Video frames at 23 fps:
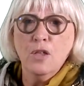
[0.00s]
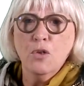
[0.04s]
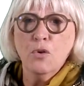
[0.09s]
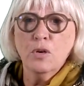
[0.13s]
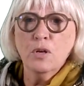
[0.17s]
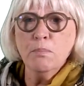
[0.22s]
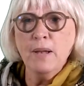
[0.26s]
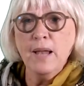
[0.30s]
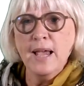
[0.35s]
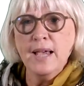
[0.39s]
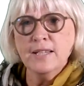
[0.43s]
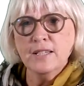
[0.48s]
can
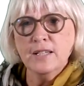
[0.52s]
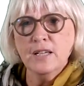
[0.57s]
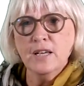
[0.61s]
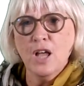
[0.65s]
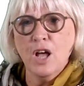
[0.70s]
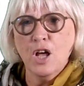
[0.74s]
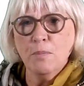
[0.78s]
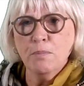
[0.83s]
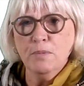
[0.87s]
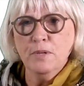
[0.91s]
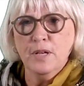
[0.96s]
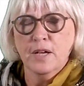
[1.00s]
place an
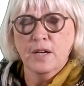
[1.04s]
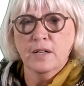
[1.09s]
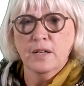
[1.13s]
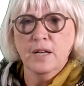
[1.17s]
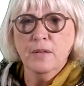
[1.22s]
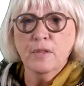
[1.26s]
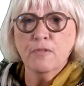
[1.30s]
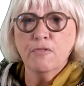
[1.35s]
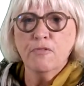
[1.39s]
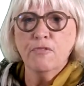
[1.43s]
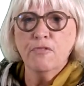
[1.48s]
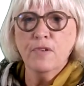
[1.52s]
object in
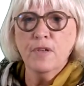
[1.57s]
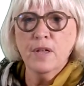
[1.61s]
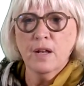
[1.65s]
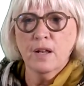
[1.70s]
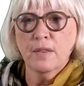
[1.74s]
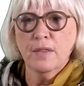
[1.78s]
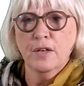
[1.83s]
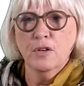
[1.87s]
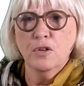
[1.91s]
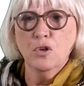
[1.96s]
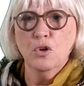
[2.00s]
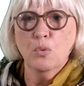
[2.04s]
the field
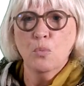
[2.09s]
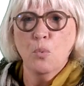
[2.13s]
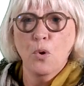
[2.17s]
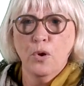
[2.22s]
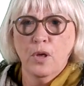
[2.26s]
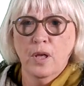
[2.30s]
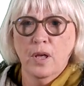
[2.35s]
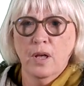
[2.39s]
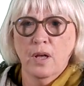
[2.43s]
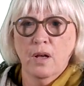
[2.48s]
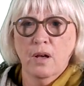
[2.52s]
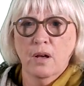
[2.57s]
that you're
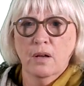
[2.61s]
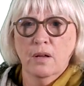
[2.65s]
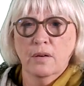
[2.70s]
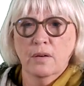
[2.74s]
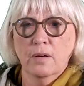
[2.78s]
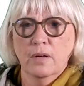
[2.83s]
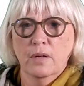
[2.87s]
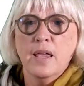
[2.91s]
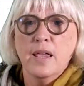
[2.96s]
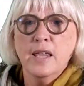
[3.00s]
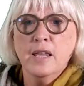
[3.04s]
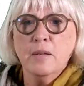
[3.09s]
working on.
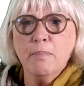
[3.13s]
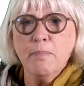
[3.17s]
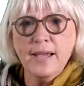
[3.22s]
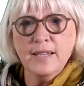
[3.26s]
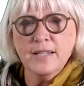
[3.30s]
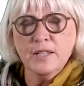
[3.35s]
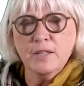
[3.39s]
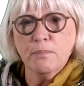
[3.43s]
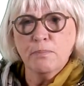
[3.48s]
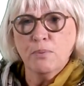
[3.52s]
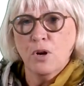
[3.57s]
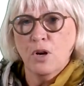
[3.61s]
It makes
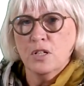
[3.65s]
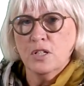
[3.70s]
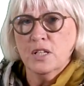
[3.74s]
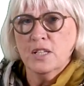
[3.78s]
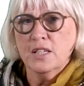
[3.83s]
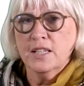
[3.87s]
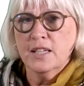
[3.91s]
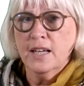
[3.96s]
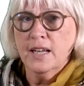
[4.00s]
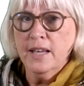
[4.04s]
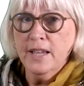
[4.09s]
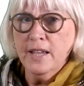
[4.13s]
the process
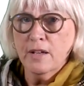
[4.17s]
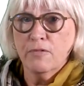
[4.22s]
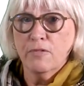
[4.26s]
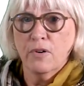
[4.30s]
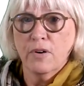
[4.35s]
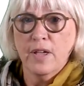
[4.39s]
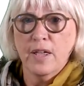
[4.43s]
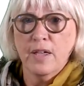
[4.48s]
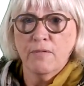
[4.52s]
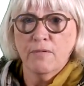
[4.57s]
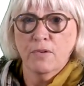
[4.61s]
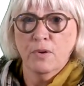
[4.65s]
clear for
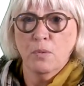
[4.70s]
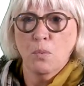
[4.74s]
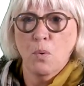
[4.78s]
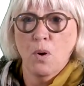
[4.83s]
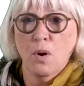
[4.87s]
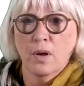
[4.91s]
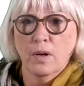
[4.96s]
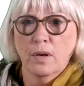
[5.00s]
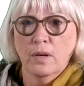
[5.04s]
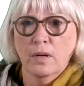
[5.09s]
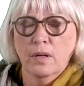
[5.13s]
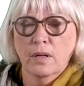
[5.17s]
everyone.
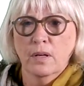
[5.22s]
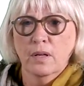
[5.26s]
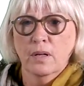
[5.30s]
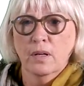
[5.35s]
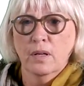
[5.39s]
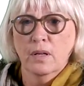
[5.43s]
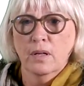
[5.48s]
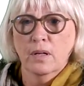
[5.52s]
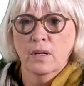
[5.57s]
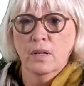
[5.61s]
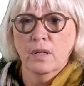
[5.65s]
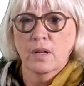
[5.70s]

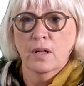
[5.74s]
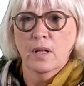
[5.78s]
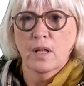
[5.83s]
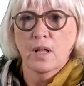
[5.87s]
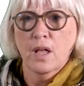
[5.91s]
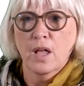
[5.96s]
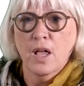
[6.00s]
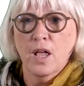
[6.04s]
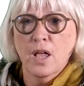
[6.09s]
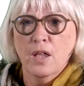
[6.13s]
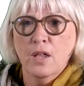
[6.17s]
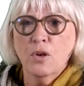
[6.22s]

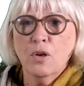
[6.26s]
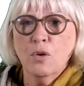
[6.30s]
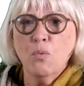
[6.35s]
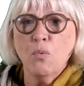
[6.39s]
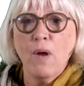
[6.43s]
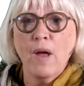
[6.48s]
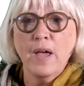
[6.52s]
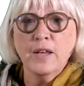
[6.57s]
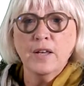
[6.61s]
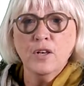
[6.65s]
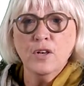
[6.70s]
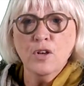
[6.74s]
You can
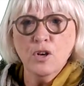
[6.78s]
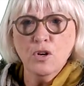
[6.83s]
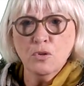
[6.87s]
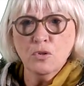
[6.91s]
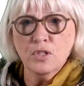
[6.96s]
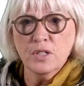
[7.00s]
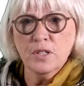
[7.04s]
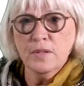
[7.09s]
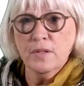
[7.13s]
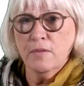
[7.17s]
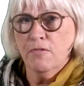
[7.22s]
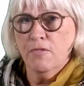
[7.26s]
write notes
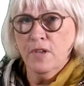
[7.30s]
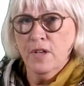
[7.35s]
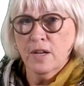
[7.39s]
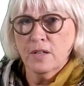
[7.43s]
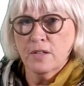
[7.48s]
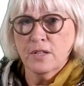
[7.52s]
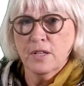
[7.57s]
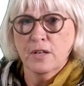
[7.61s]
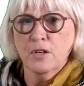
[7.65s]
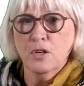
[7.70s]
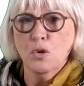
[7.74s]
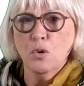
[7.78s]
in the
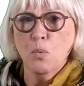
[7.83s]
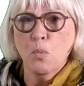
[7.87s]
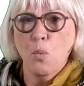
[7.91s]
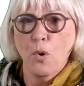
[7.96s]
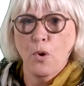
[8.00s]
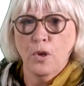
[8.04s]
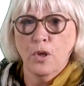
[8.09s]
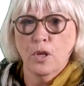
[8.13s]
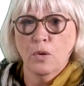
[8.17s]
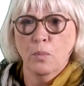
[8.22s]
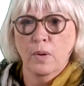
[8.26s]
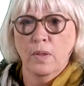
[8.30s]
field that you're
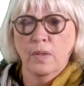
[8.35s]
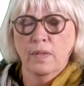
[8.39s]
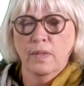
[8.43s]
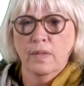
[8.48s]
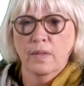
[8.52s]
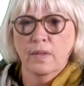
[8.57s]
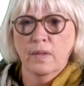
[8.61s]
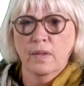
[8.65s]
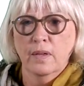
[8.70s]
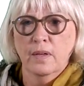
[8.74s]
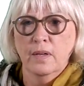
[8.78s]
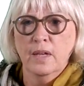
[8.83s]
working with.
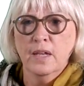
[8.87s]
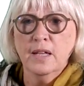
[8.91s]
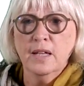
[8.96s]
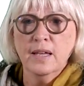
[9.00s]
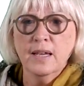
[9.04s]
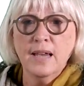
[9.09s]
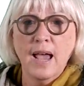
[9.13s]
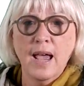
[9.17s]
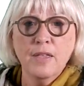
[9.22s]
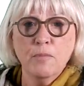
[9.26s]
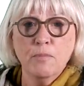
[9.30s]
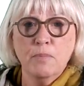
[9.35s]
It can
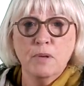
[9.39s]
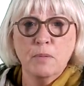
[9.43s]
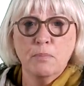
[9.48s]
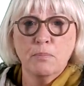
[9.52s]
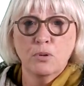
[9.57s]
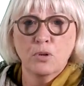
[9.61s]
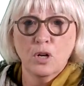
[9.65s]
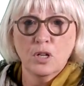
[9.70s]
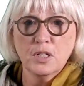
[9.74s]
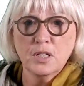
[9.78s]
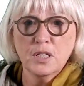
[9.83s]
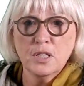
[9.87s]
either be
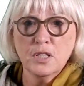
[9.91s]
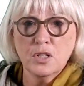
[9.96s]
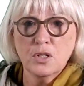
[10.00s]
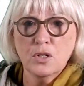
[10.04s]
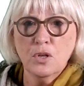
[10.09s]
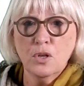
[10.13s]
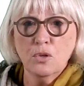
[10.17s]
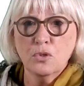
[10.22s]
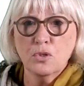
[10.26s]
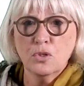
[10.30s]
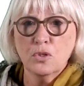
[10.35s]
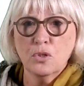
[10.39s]
process
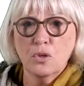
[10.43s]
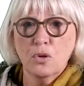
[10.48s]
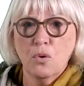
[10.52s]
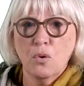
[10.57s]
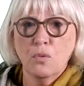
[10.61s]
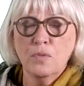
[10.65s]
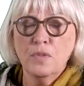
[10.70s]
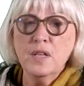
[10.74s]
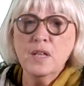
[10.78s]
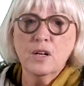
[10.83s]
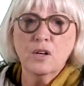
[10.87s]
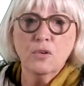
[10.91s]
notes or
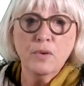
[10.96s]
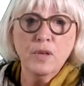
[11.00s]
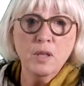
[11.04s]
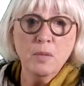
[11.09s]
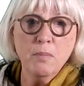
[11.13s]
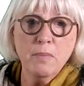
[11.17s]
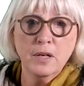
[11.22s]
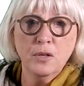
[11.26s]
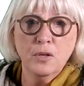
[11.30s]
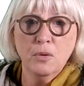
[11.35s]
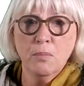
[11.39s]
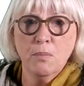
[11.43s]
the
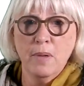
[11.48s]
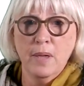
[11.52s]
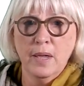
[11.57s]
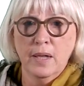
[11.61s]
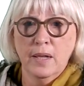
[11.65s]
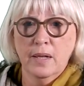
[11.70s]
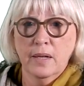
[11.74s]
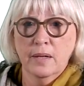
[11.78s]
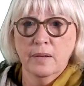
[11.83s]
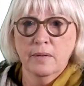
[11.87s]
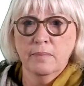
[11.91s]
agreement you make.